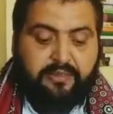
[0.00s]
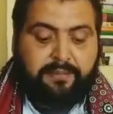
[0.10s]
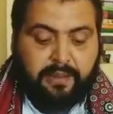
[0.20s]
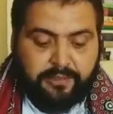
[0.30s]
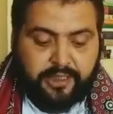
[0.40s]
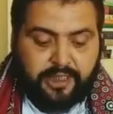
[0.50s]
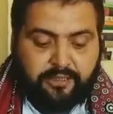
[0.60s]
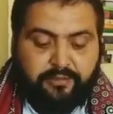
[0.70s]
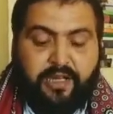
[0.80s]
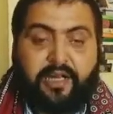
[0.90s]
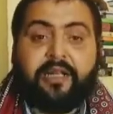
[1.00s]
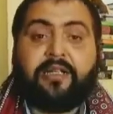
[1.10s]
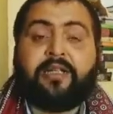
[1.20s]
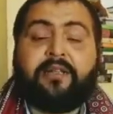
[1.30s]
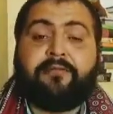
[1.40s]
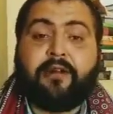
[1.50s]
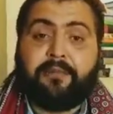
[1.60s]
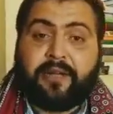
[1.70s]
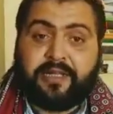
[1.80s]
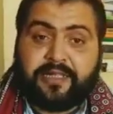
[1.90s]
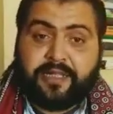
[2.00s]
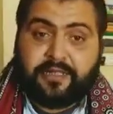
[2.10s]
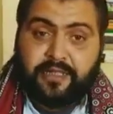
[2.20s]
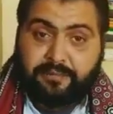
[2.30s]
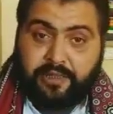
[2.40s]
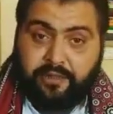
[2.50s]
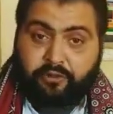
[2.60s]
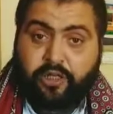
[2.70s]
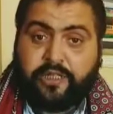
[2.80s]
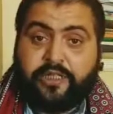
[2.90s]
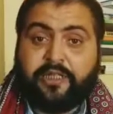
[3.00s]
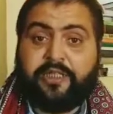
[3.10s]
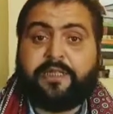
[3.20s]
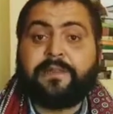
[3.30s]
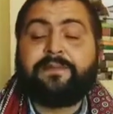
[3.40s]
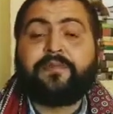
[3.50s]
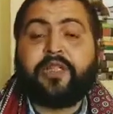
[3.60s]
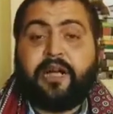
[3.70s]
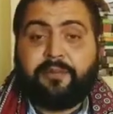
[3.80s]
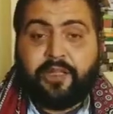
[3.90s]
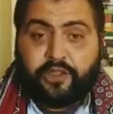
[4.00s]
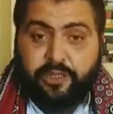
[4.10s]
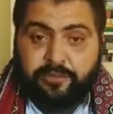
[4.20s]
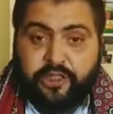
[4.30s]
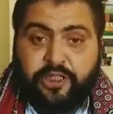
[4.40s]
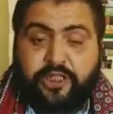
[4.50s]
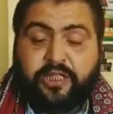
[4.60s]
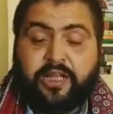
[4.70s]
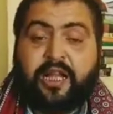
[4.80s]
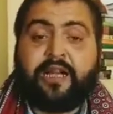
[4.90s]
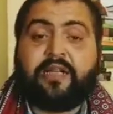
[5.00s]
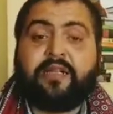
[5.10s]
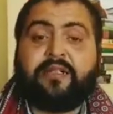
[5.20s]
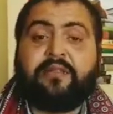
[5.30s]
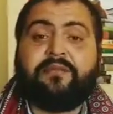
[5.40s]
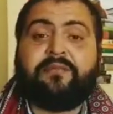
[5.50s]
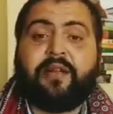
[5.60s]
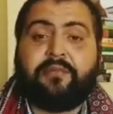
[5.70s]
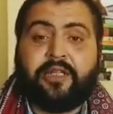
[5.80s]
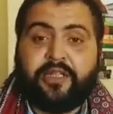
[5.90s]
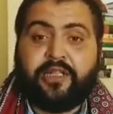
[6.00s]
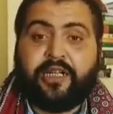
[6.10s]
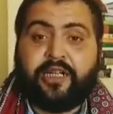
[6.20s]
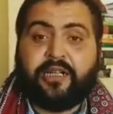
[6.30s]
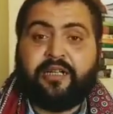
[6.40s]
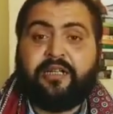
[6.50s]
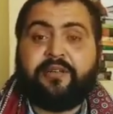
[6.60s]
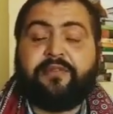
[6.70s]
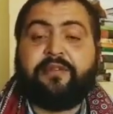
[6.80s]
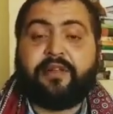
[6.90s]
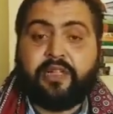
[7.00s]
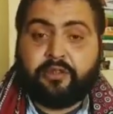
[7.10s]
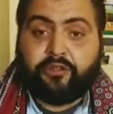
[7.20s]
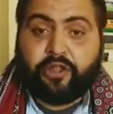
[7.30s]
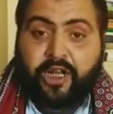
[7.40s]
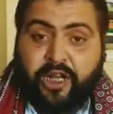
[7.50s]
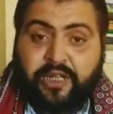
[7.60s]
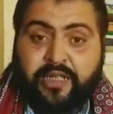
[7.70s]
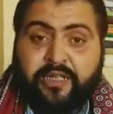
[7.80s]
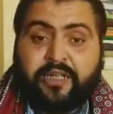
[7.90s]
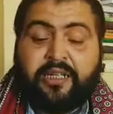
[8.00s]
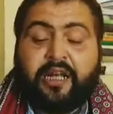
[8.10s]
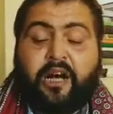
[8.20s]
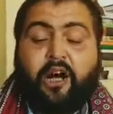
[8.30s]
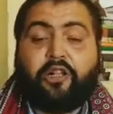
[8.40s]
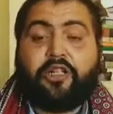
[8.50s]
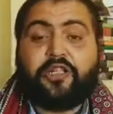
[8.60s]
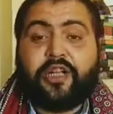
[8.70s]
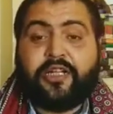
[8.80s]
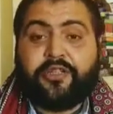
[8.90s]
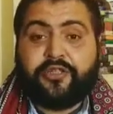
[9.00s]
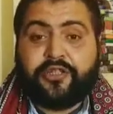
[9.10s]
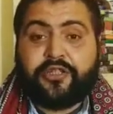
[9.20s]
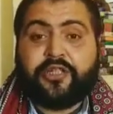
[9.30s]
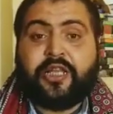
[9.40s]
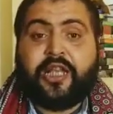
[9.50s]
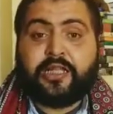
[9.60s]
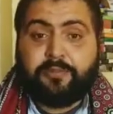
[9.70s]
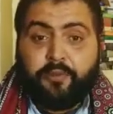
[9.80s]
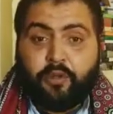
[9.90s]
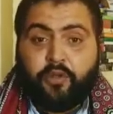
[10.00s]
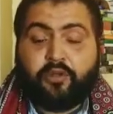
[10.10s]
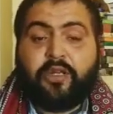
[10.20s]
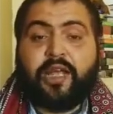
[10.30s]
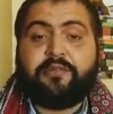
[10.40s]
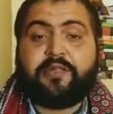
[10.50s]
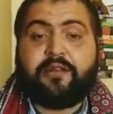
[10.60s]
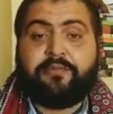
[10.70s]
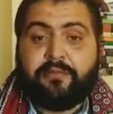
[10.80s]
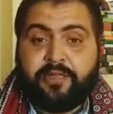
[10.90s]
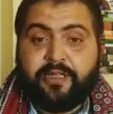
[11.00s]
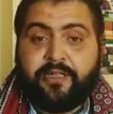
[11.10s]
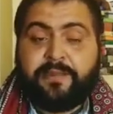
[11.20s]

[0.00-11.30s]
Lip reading: Bapsi Sidhwa, and from Pakistan Tamina Durrani, Kamla Shamsi, and from India we have Arundhati Roy. All these writers explore lives of women